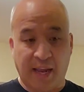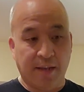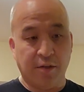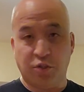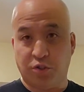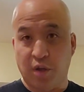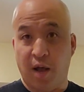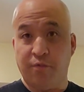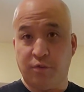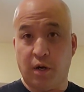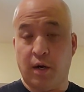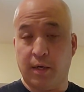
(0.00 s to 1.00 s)
and
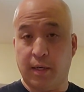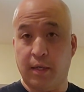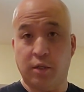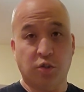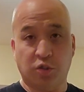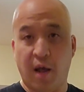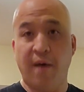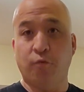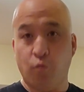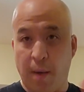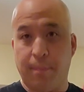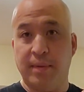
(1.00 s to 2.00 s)

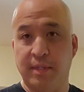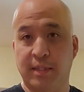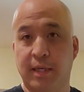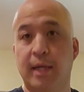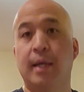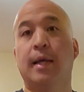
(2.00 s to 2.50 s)
soft weapons